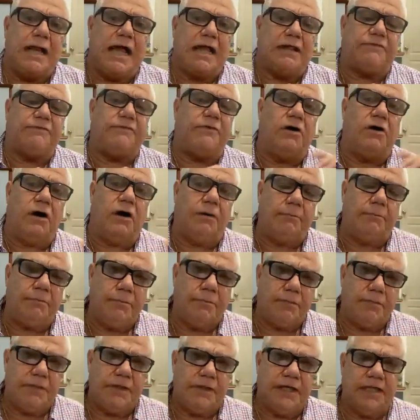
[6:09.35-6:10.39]

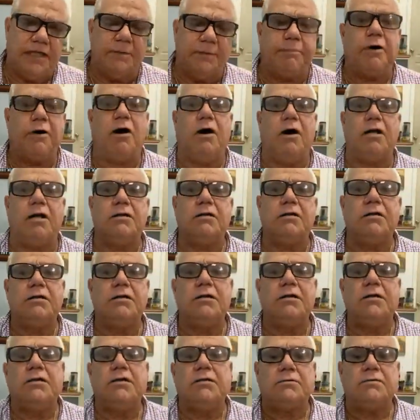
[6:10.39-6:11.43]
platform in the pond
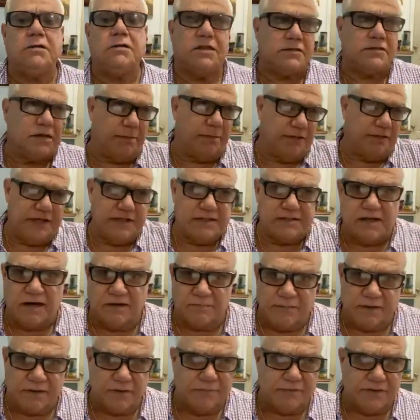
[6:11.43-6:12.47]
so that some of these
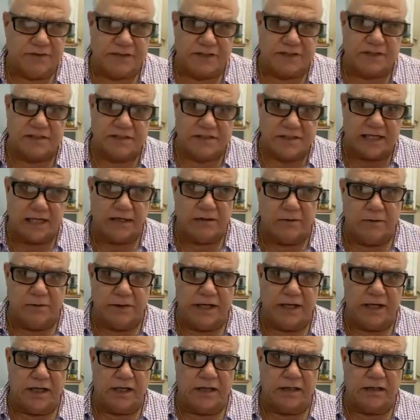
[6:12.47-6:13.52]
government officials can
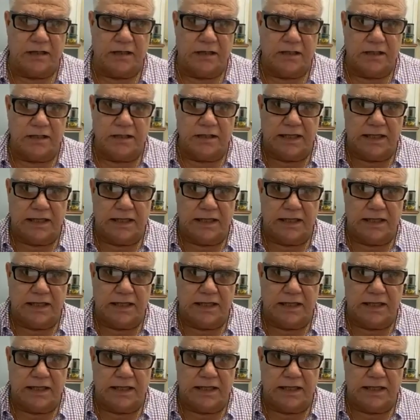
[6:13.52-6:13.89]
go there